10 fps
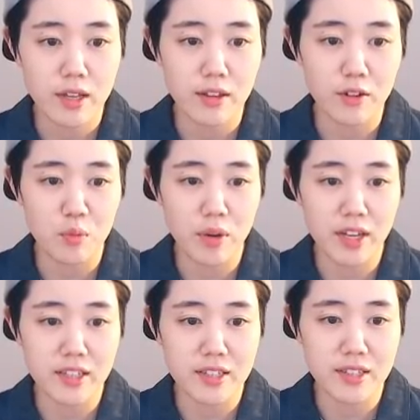Occupy
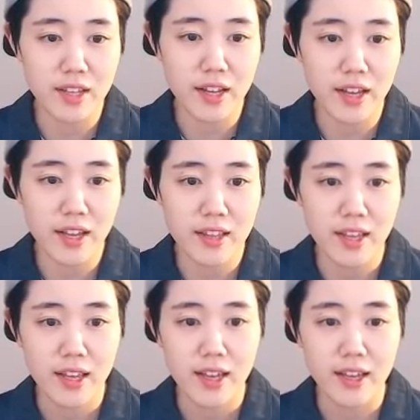this side
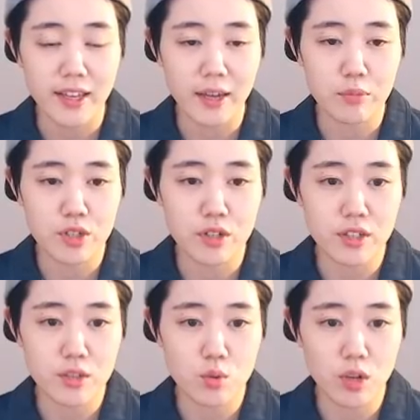and capture
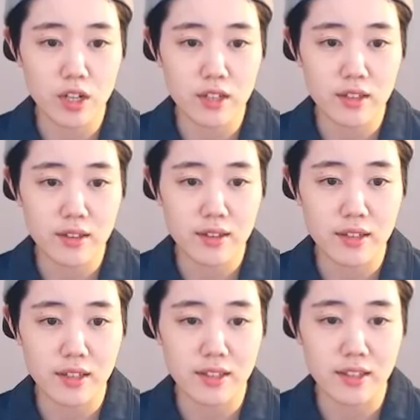this one.
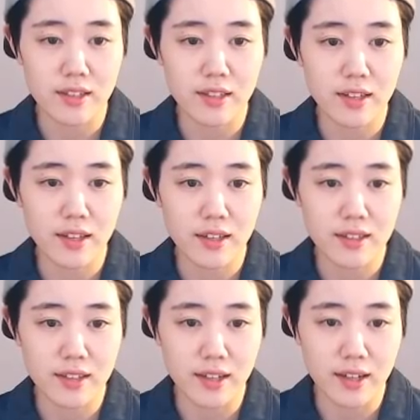
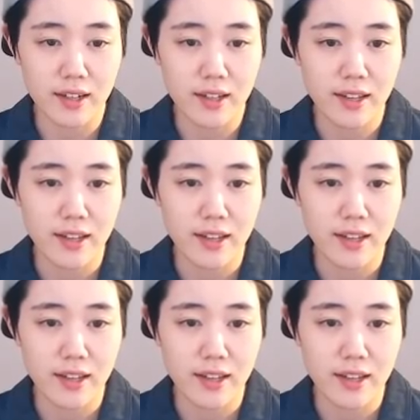Tak.